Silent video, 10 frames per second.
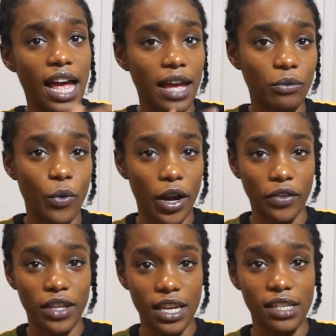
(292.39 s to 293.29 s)
I wear
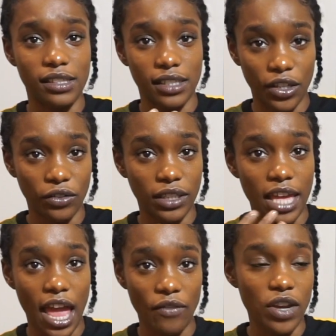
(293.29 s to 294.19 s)
these
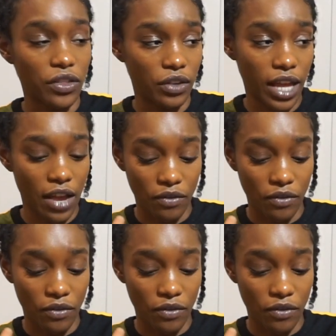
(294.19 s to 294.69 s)
literally every other day